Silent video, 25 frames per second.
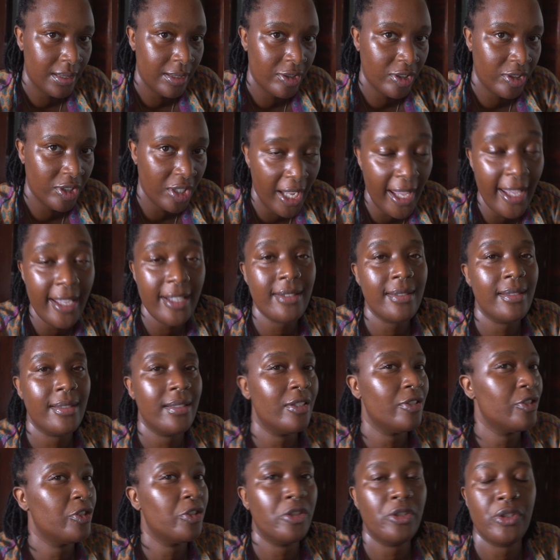change
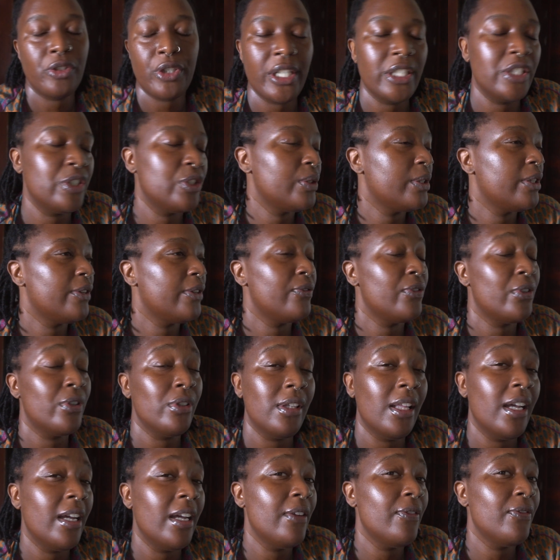the trajectory of your
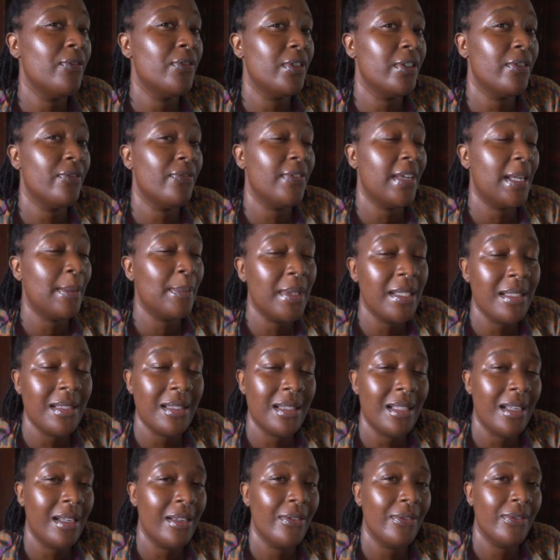life your family's
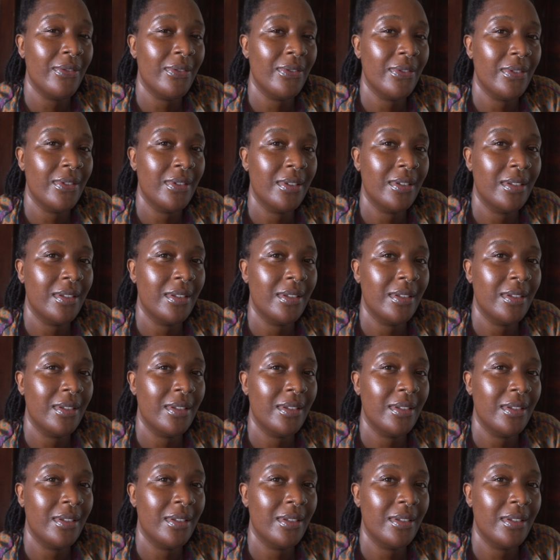life